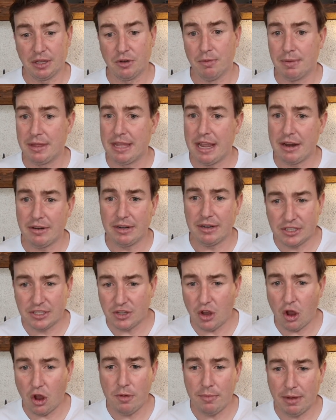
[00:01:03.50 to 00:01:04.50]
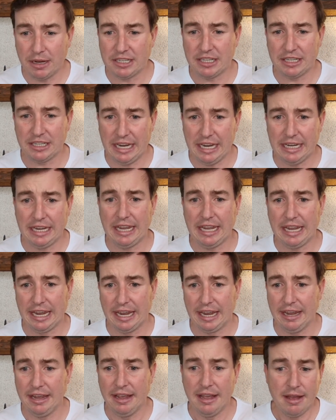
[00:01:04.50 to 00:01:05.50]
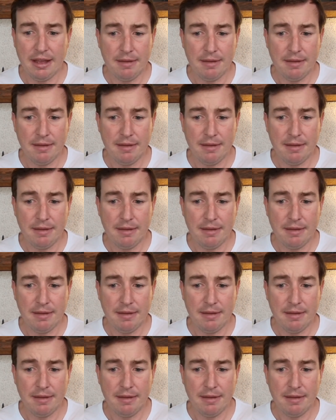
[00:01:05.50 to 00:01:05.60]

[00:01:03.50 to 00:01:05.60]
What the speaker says: but there is so much in here.